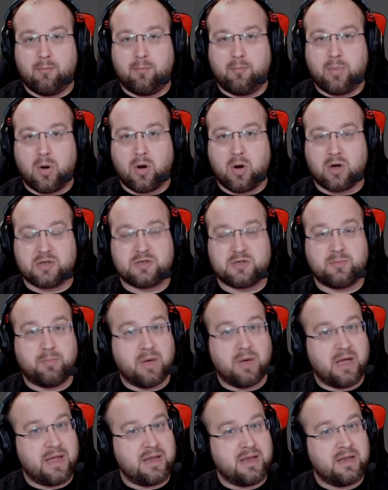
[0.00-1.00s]
parts.
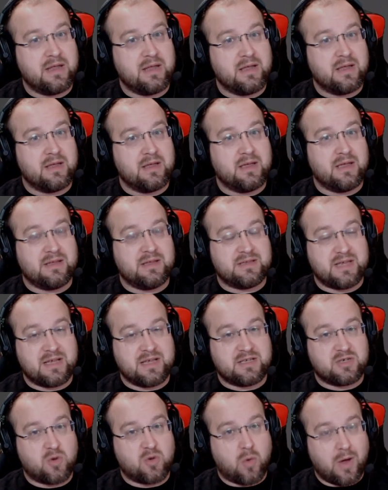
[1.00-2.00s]
But it
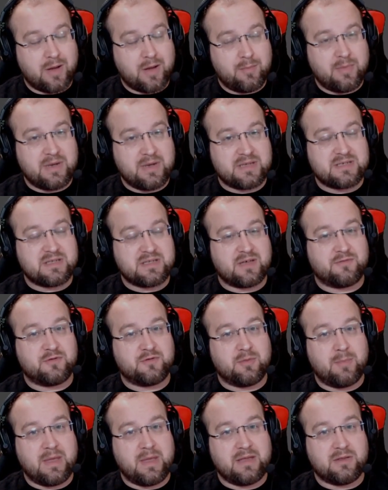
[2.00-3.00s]
takes quite a bit of stuff
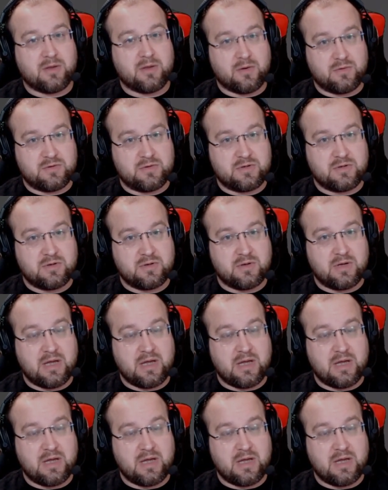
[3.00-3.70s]
to make those.